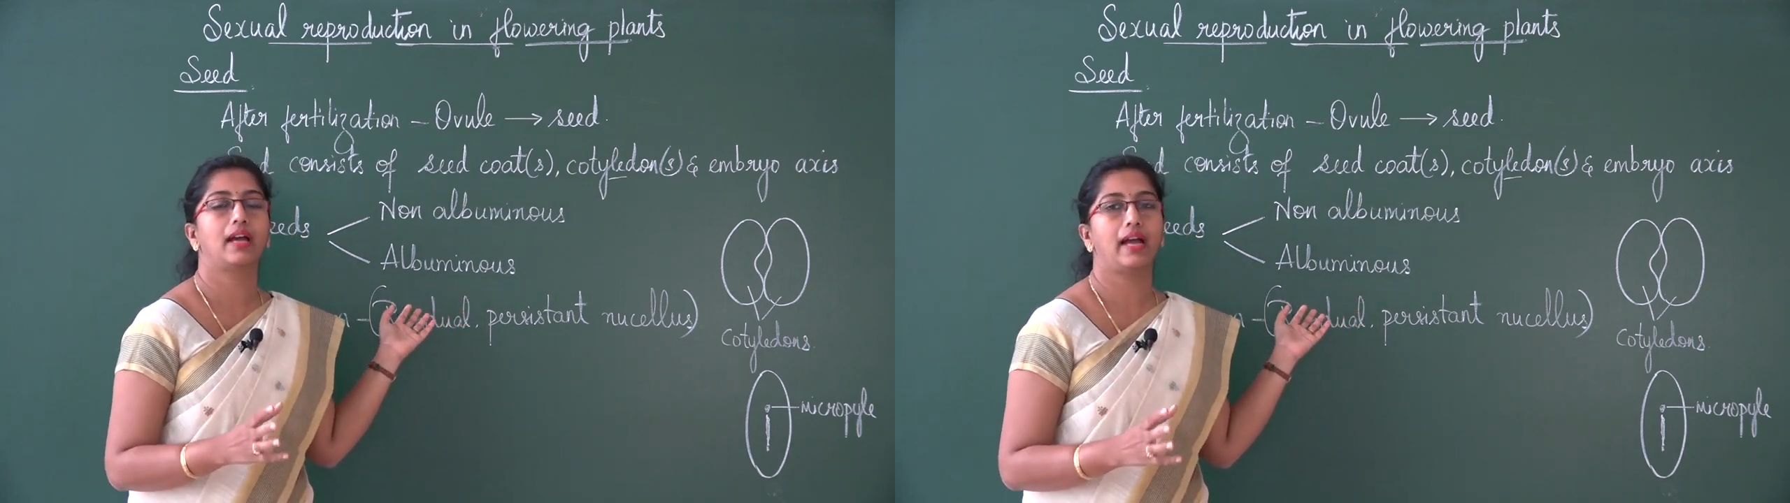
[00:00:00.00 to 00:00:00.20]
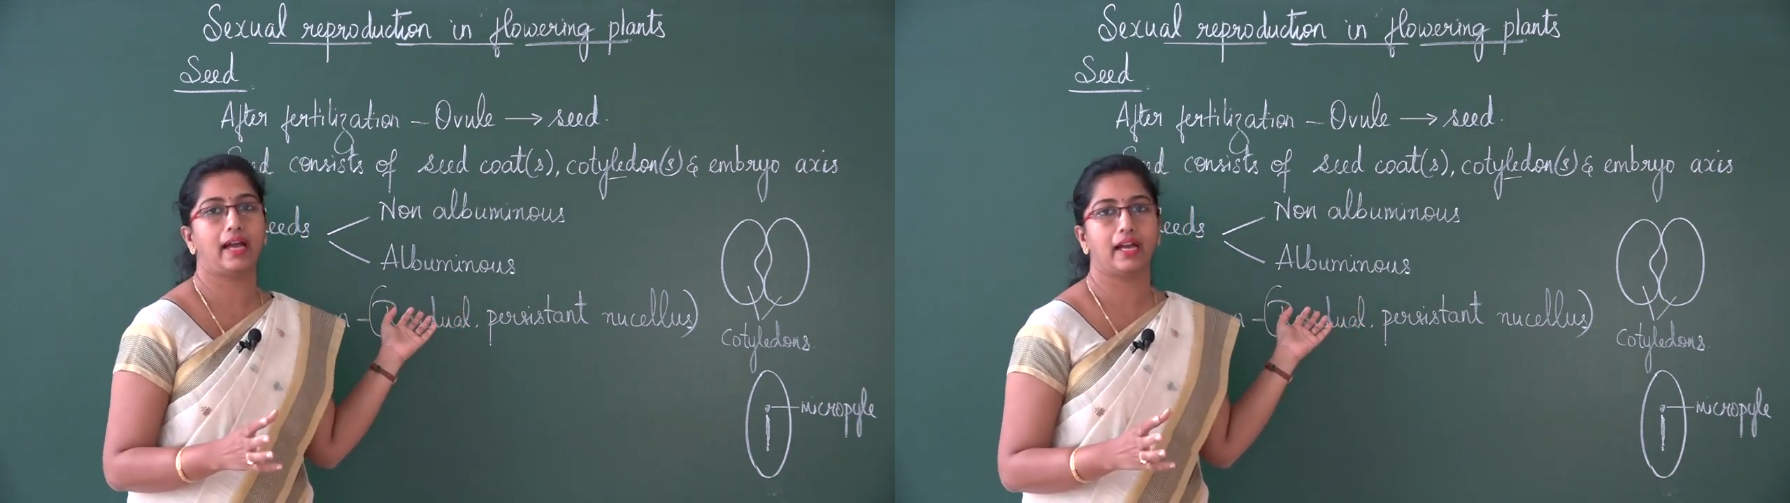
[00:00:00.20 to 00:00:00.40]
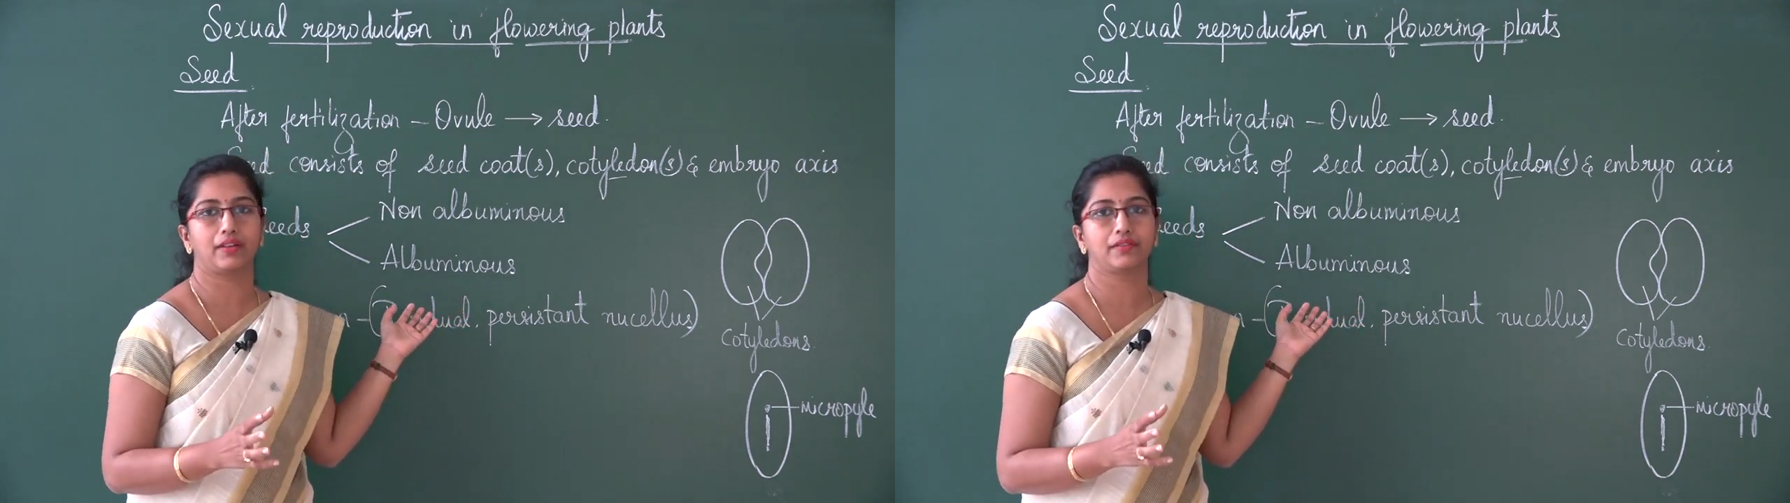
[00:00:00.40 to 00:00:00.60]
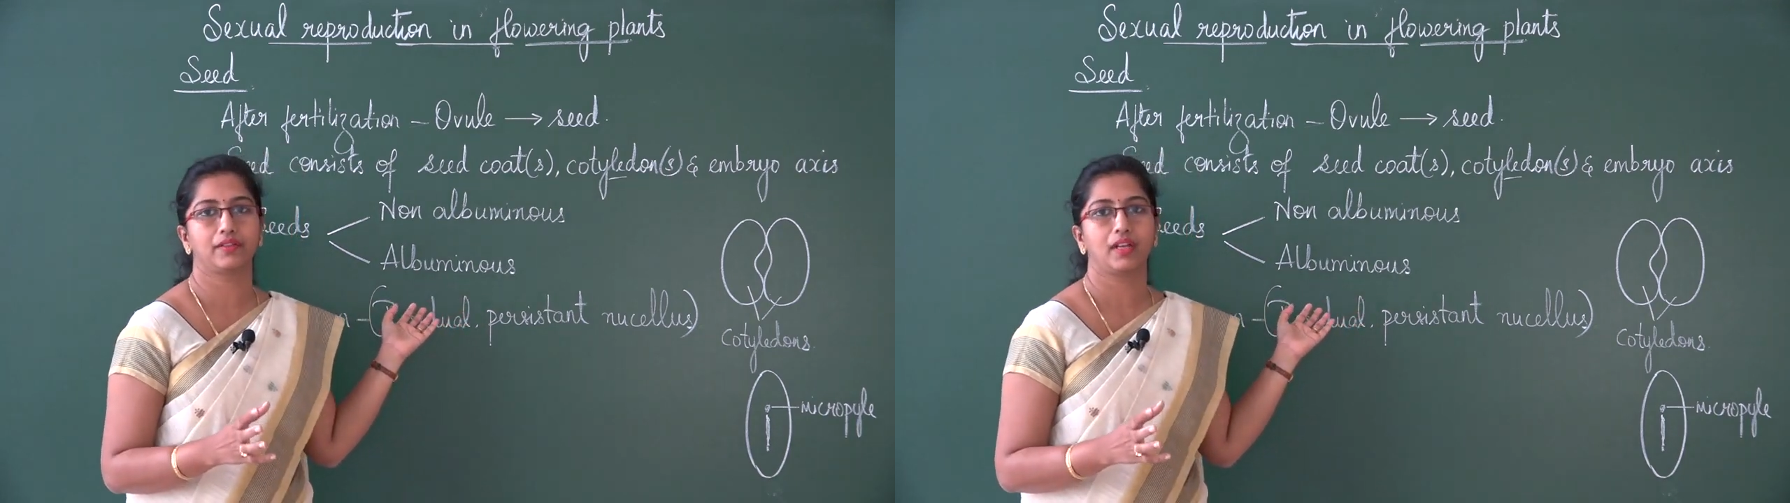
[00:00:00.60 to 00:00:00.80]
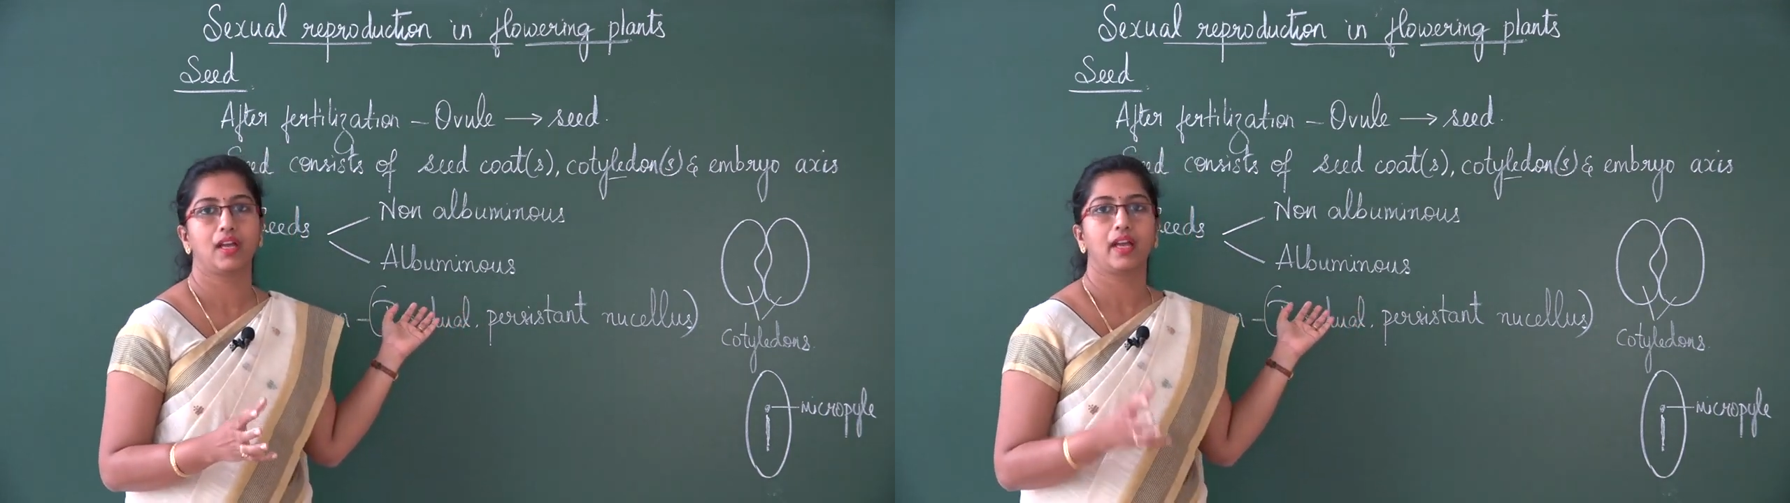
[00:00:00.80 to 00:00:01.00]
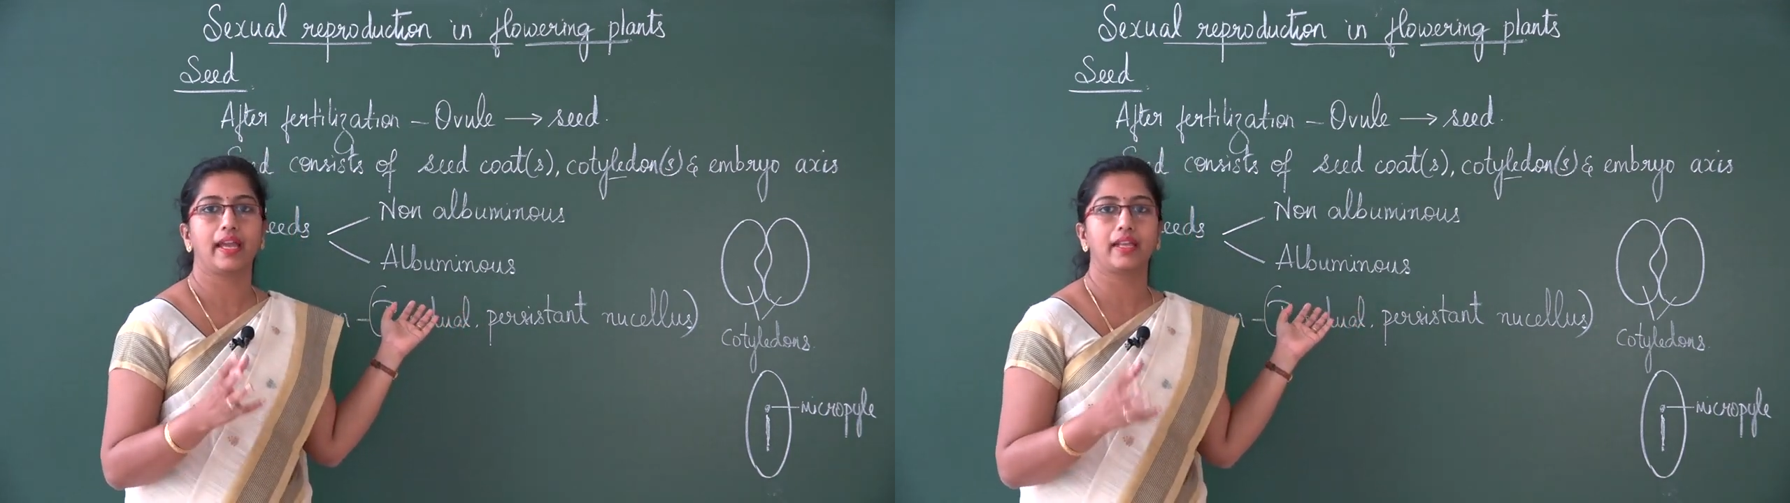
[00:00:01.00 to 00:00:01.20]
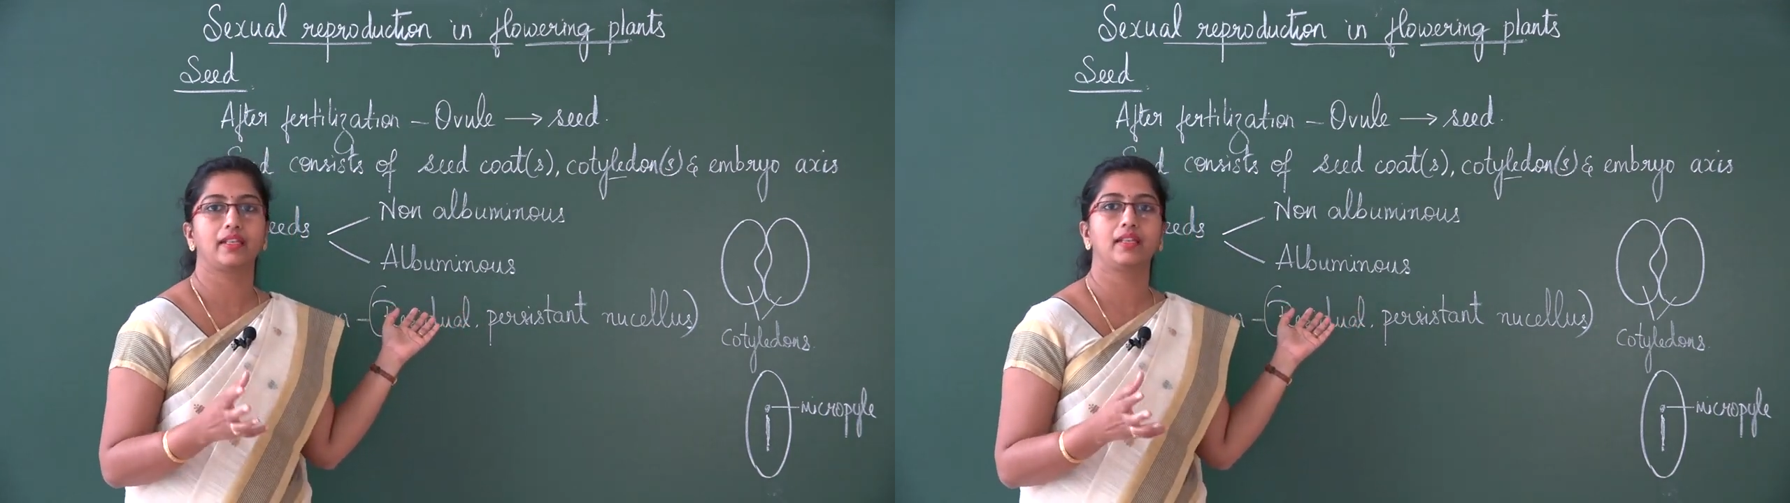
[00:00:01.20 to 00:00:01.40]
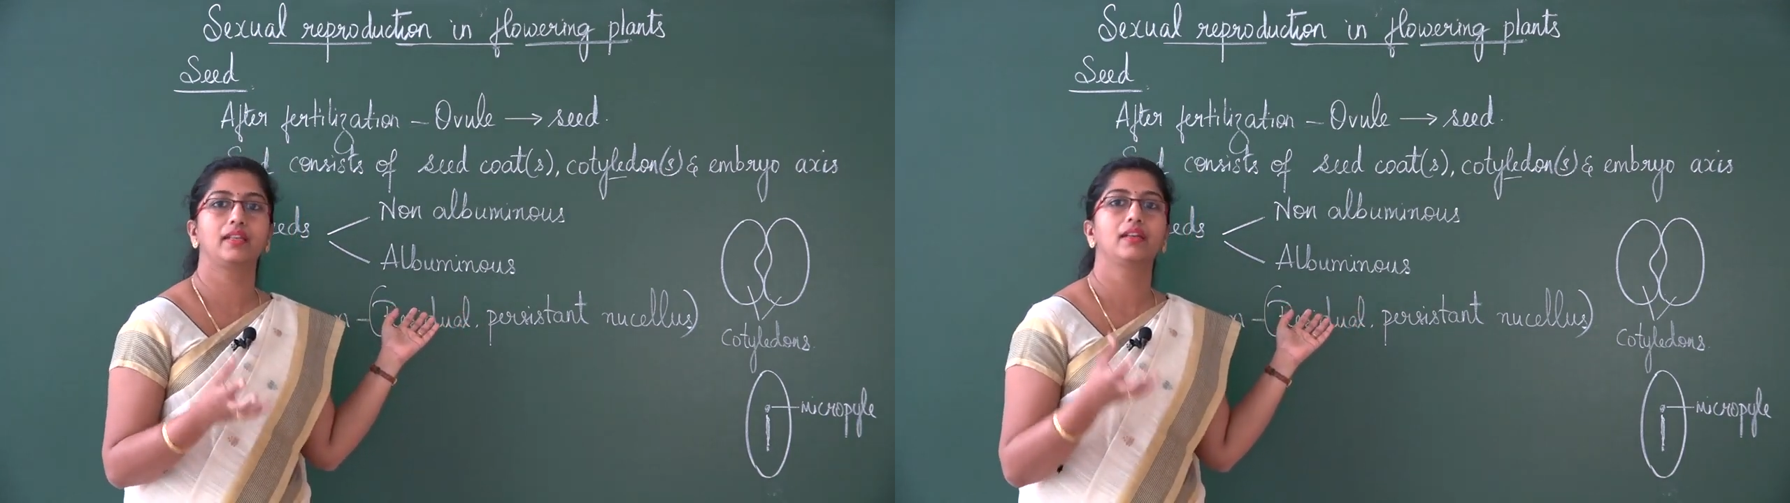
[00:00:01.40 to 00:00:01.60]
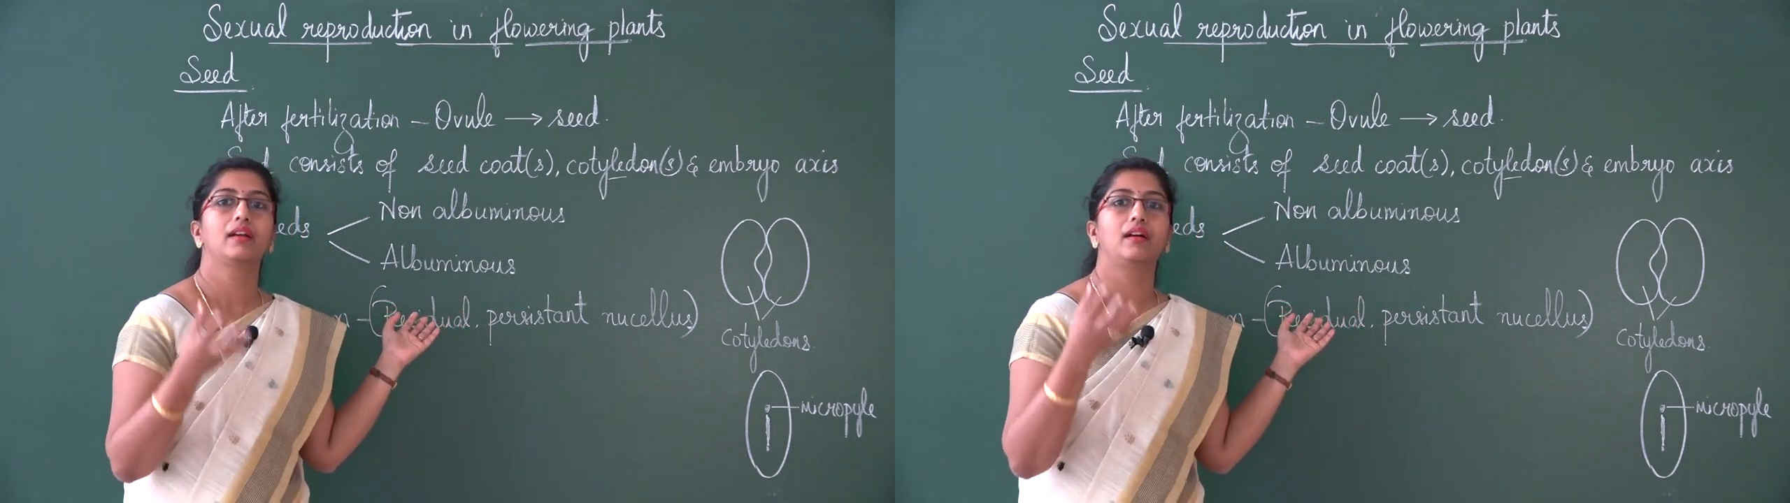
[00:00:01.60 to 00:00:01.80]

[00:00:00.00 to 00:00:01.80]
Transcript: have any